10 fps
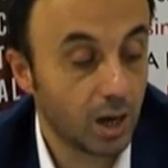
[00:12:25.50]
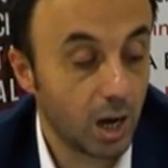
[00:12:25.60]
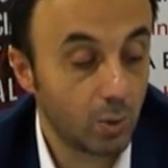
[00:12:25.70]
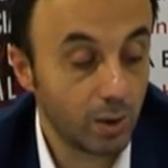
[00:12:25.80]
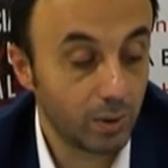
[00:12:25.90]

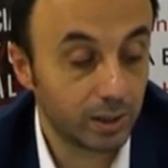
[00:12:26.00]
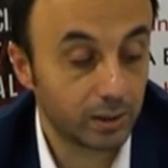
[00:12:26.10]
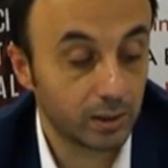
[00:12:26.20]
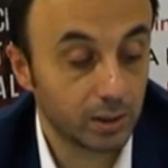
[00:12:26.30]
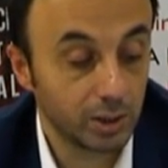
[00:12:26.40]
However,
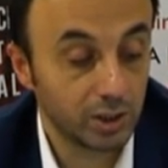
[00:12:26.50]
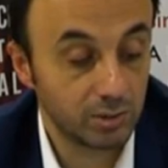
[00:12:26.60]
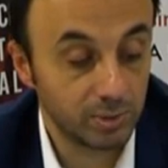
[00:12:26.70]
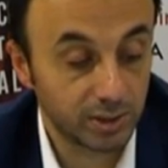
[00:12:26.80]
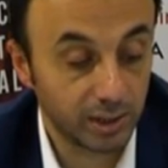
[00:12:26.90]
you need to
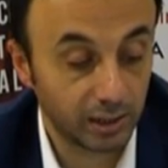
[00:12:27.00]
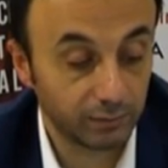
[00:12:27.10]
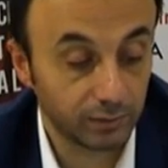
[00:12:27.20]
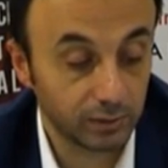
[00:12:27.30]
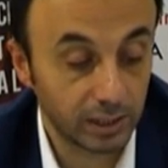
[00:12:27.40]
be
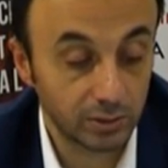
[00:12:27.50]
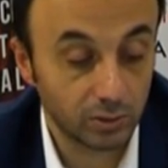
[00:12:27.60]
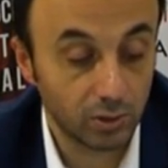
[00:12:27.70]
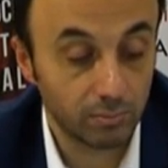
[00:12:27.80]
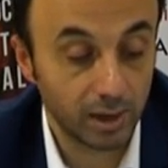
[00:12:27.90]
careful not to
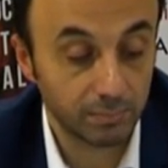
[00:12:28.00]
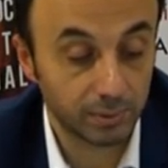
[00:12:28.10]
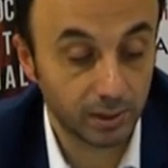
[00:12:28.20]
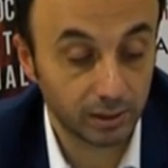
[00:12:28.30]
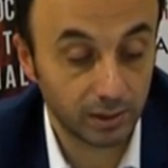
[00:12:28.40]
combine
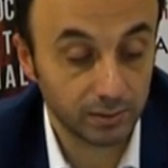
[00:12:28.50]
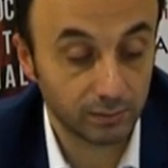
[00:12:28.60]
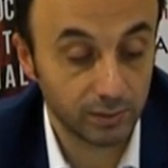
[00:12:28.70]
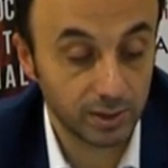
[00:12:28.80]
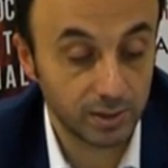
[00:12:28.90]
paragraphs
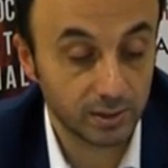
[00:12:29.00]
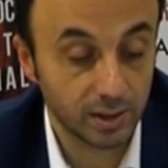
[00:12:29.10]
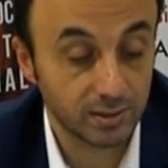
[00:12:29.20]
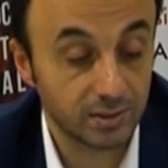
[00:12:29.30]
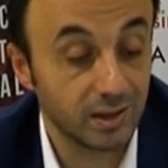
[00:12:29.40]
which
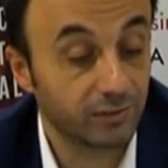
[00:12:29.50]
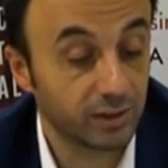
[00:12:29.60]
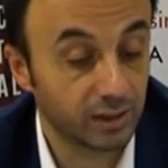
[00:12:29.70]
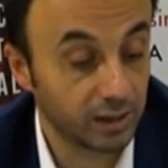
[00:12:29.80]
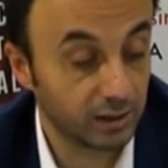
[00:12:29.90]
discuss
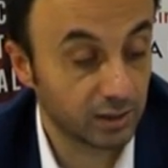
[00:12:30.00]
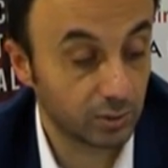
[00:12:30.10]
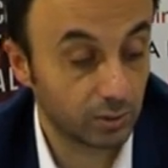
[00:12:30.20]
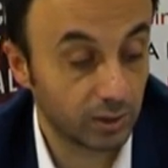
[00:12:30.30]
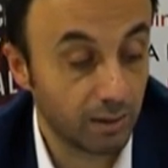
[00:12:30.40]
different ideas
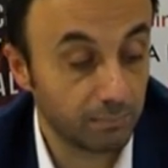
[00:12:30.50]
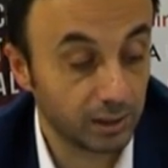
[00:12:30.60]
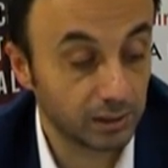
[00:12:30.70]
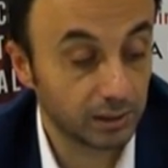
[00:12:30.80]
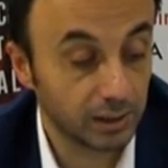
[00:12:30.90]
or
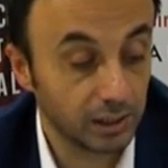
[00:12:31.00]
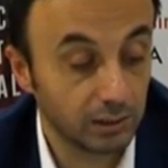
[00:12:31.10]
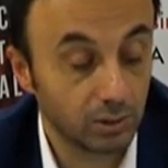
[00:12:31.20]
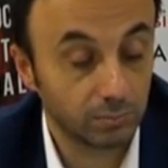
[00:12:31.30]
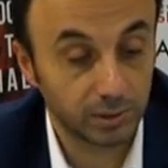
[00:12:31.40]
ramble in
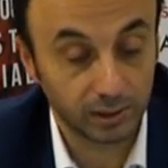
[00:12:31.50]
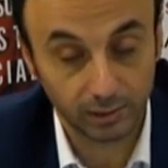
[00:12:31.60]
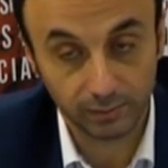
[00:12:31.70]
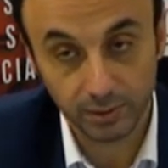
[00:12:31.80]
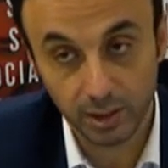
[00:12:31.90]
long
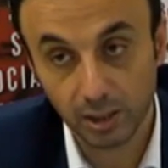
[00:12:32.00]
paragraphs.